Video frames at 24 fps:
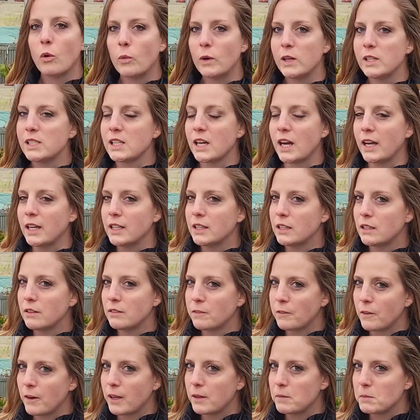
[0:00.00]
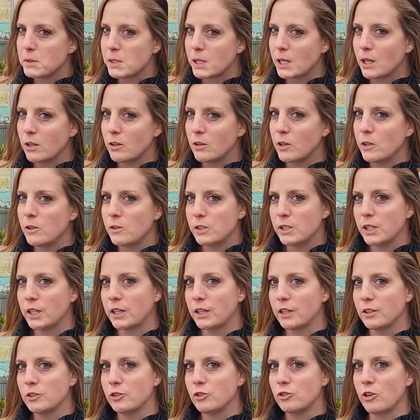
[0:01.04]
We tied the frame together using
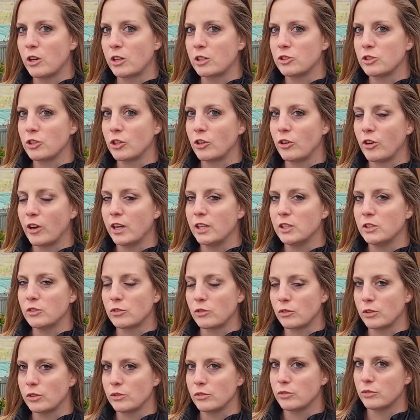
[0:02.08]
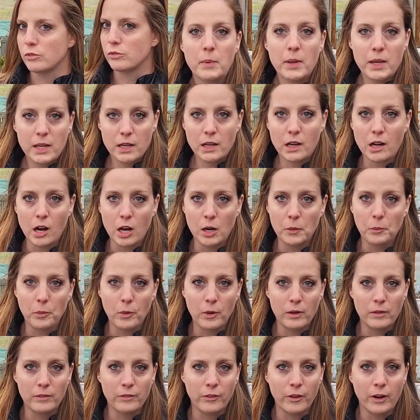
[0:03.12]
construction grade screws. Being a
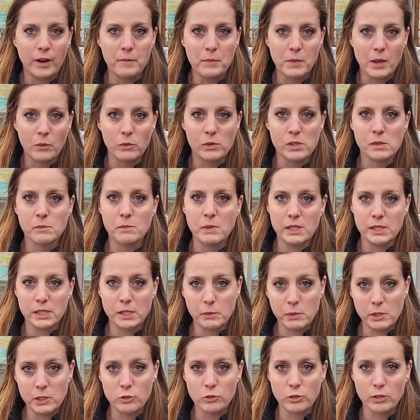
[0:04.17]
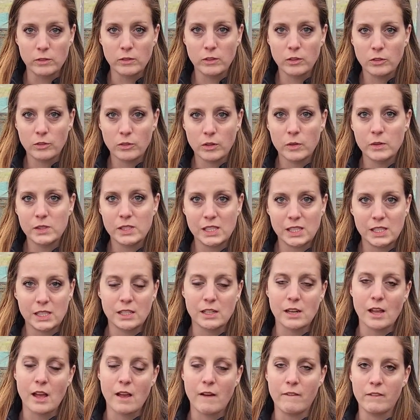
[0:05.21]
carport frame that was meant to be driven through, it
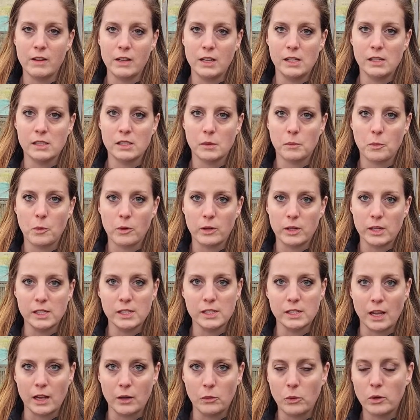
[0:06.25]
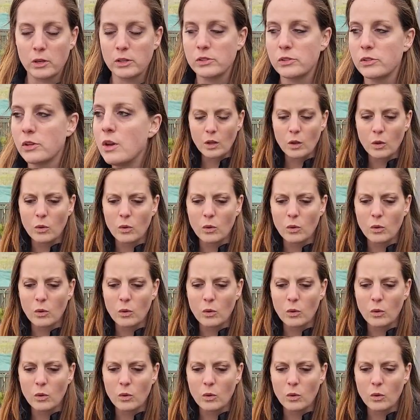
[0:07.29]
didn't have any supporting sidewalls.